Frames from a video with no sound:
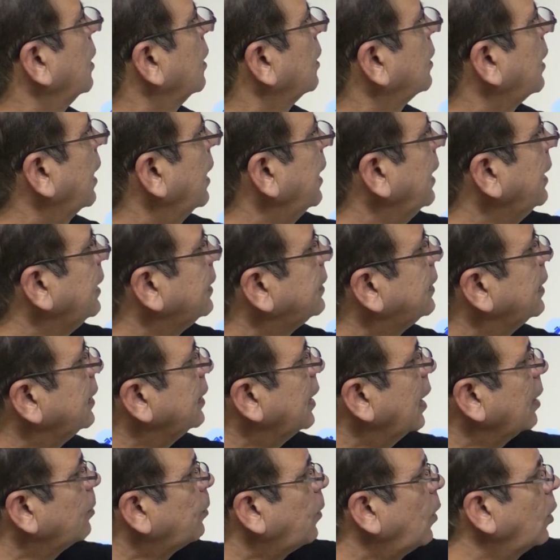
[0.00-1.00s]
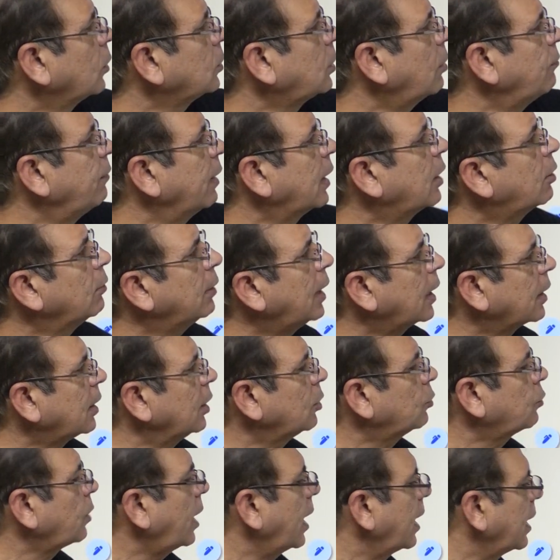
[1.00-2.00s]
the interior point of
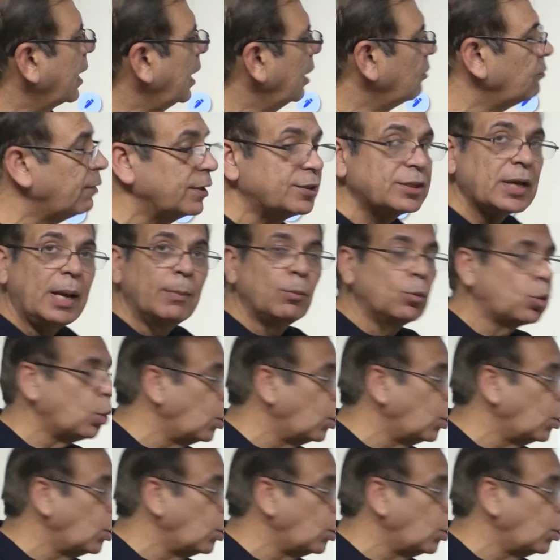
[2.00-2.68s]
equilateral triangle which I am